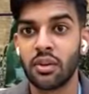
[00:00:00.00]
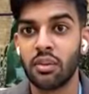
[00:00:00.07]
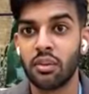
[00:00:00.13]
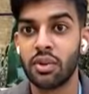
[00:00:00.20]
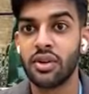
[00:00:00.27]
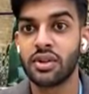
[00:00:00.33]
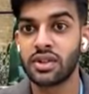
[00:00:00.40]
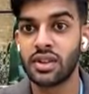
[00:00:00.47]

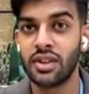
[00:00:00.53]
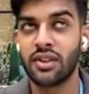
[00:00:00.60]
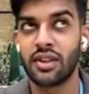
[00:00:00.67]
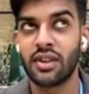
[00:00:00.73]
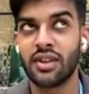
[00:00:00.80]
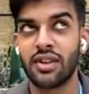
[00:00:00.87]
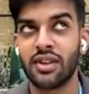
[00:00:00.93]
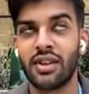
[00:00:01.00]
more,
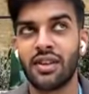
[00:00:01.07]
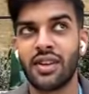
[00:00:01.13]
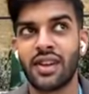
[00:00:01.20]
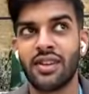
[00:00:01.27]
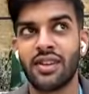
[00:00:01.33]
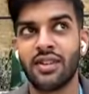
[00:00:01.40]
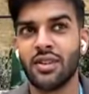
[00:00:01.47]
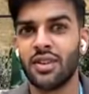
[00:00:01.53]
like
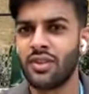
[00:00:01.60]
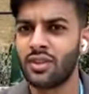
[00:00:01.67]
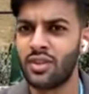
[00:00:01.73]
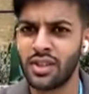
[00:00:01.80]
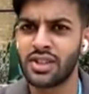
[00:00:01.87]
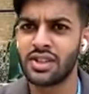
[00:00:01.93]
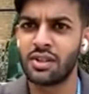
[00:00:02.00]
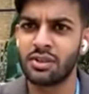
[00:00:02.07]
do
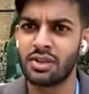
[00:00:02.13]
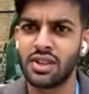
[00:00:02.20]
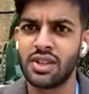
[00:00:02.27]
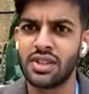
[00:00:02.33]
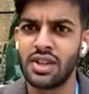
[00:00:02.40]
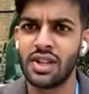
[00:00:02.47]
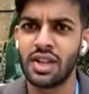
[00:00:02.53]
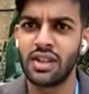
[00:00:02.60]
you understand what I'm trying
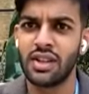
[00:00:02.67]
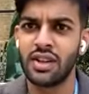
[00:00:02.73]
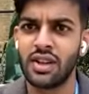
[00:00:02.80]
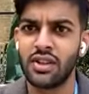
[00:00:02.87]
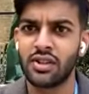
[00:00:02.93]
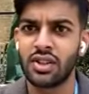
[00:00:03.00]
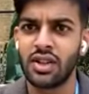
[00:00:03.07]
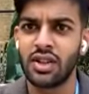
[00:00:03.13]
to say? Like
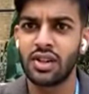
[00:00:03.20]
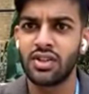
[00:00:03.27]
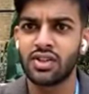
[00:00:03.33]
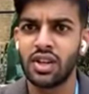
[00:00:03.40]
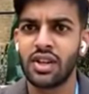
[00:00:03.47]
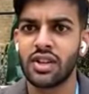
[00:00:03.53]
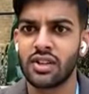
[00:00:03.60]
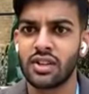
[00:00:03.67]
they're trying to
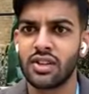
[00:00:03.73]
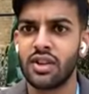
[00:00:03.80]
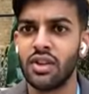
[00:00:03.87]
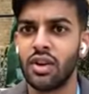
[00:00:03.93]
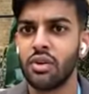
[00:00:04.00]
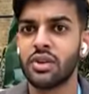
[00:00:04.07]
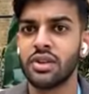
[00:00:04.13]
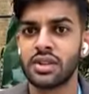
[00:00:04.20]
attract the
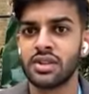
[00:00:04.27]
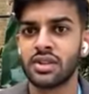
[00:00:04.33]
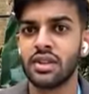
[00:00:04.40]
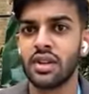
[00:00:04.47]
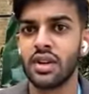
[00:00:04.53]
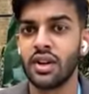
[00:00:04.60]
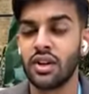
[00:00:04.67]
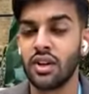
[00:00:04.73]
lower
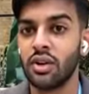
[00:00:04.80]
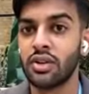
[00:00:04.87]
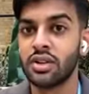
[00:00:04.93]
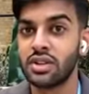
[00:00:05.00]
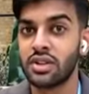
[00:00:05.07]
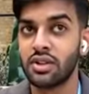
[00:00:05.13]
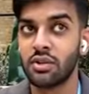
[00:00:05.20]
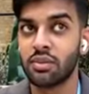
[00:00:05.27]

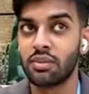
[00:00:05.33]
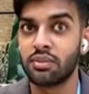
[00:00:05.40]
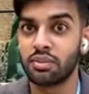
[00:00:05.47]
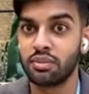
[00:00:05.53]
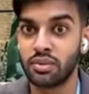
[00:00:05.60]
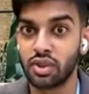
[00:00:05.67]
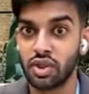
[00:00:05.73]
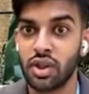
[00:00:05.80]
skilled
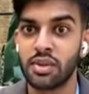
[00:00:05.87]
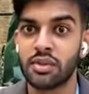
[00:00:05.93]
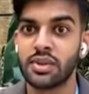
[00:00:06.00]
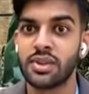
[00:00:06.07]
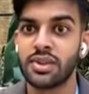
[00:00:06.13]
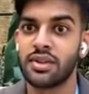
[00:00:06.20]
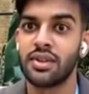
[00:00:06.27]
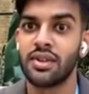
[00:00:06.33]
jobs.